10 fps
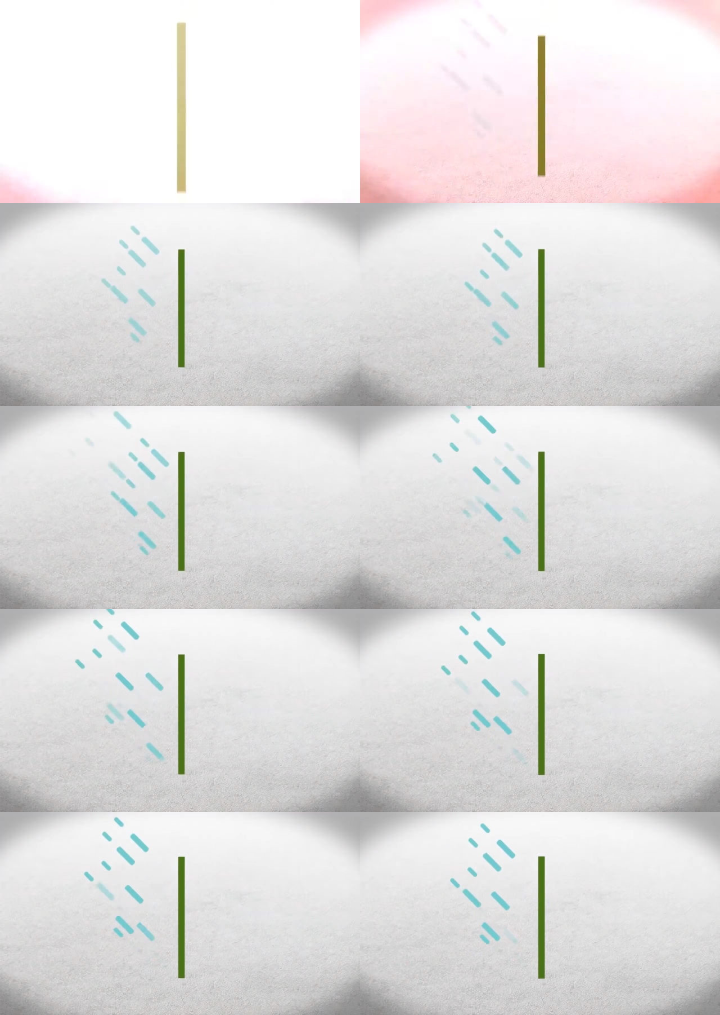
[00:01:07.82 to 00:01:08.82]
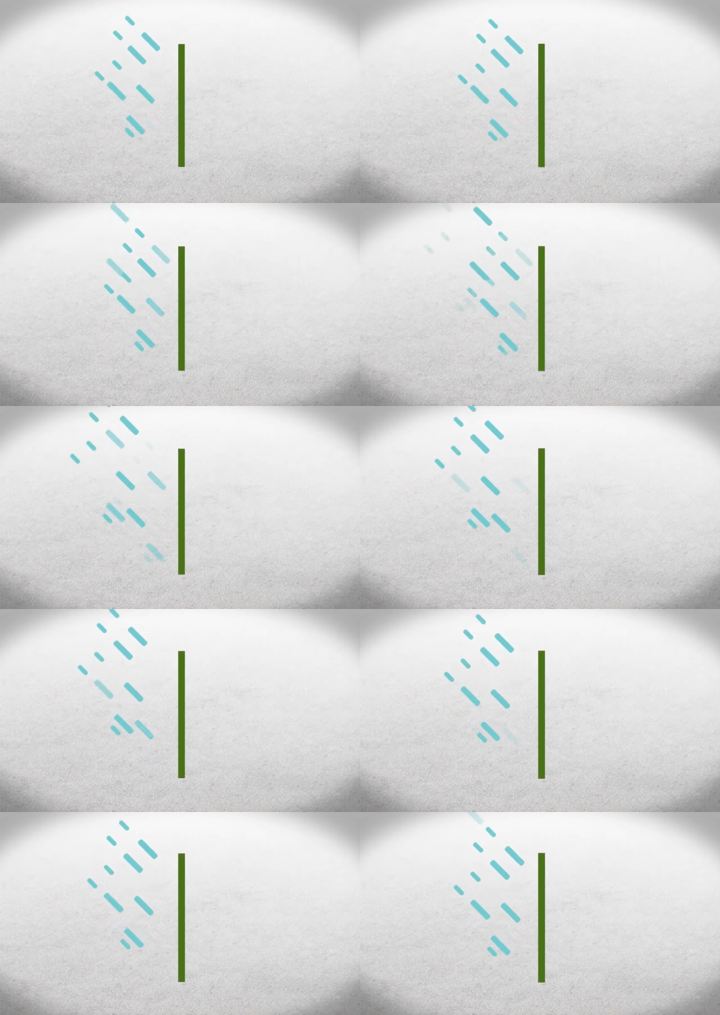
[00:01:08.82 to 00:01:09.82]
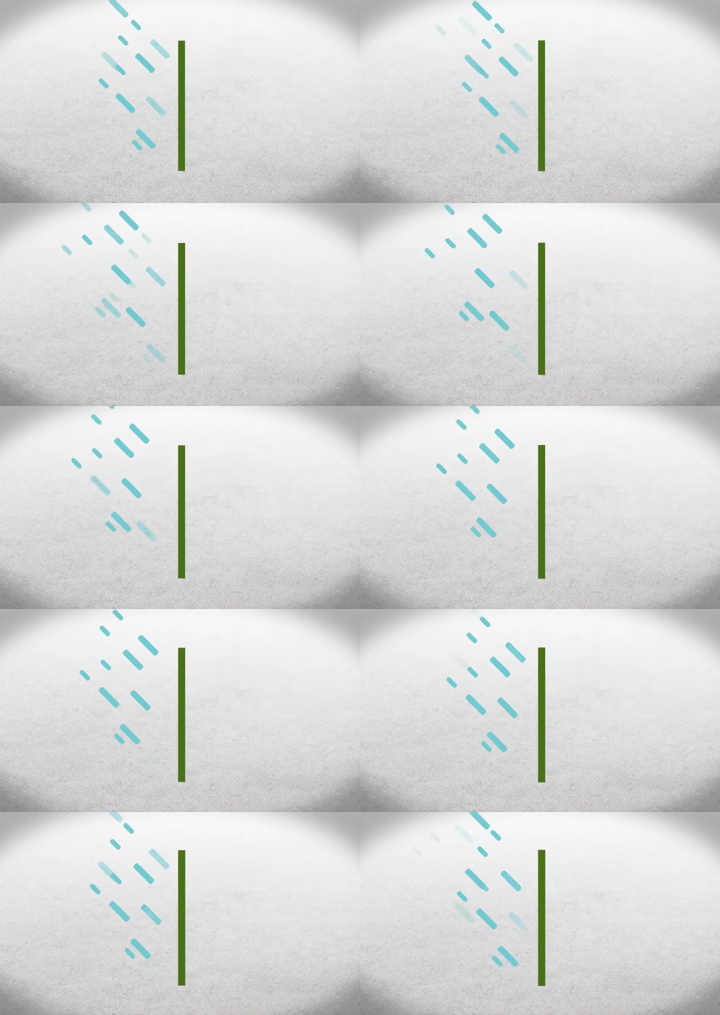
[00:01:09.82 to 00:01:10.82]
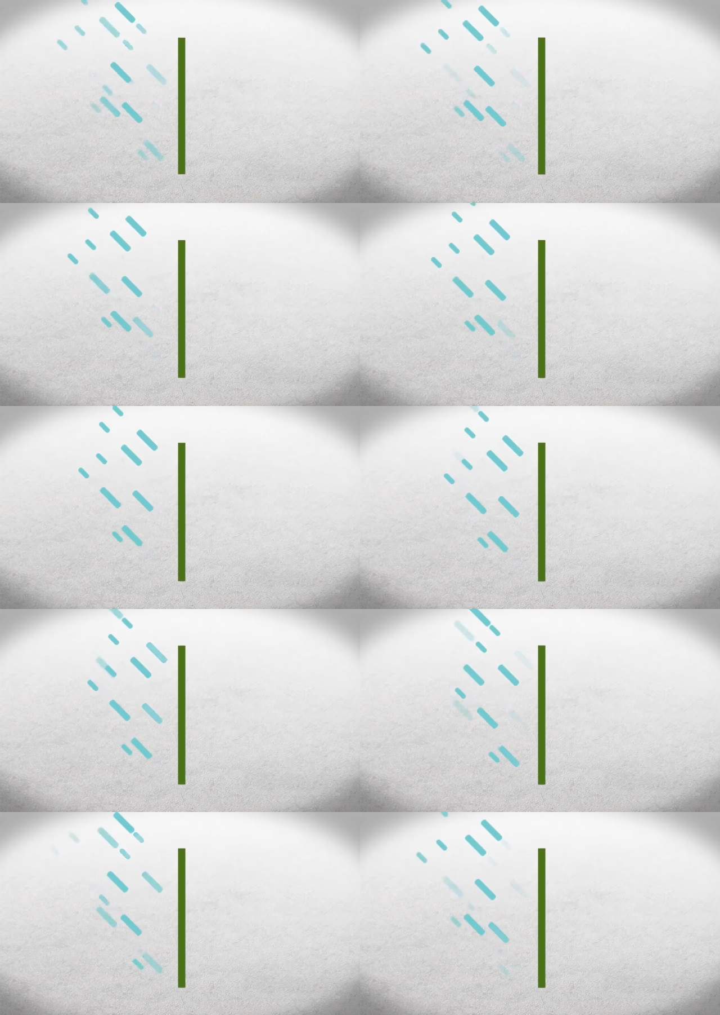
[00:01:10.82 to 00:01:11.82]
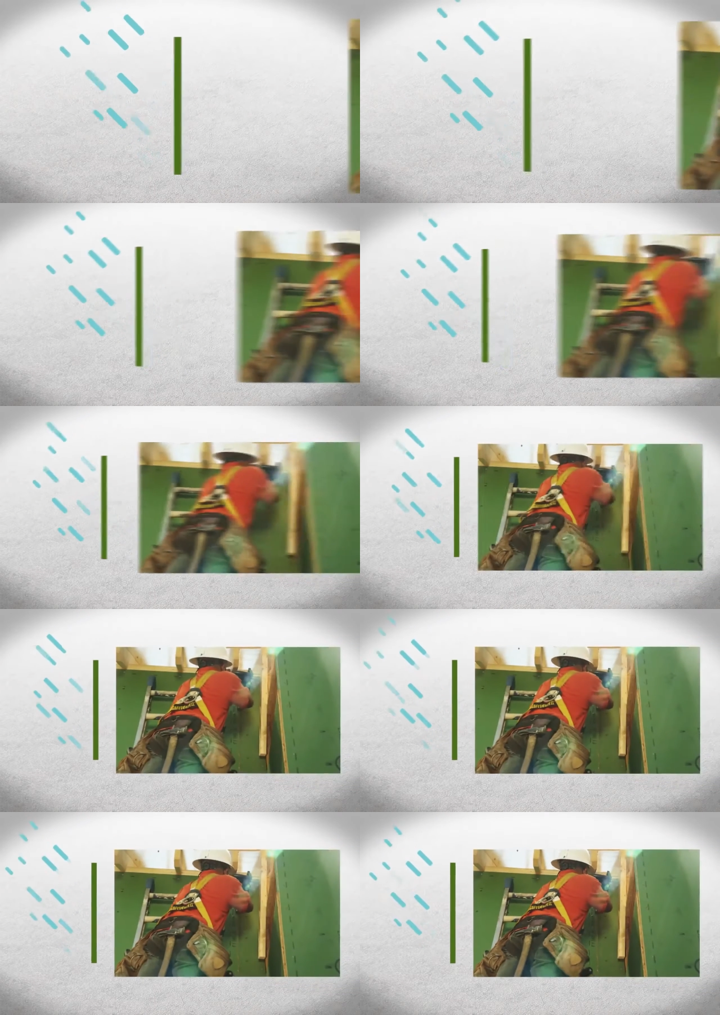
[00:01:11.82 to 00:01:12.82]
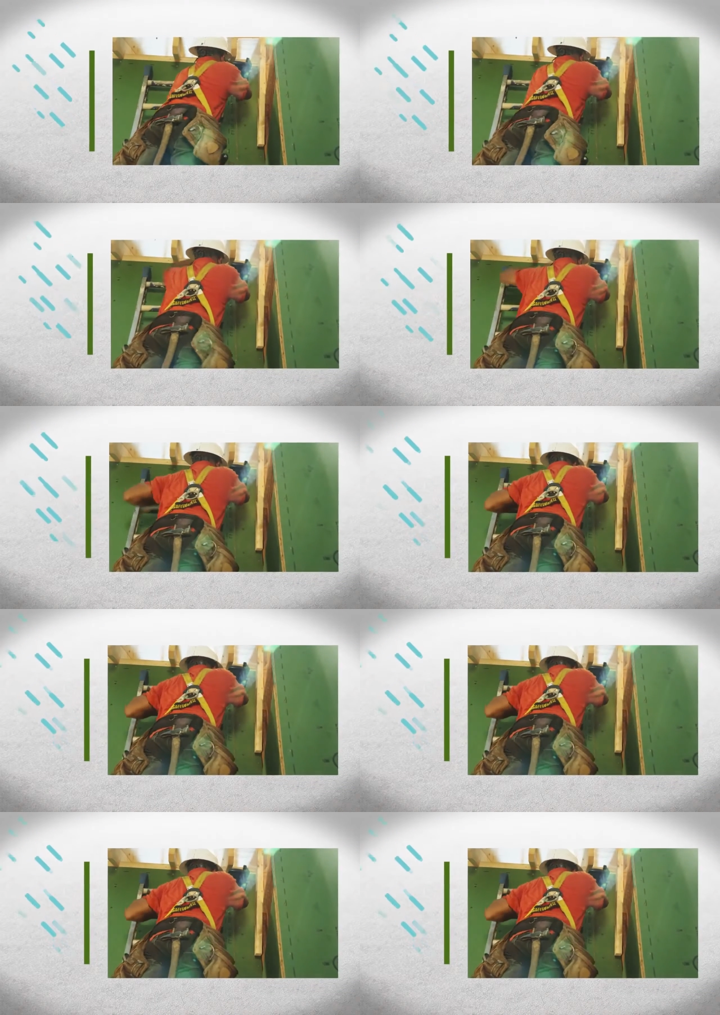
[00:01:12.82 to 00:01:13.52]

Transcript: Nobody's mouth can be seen.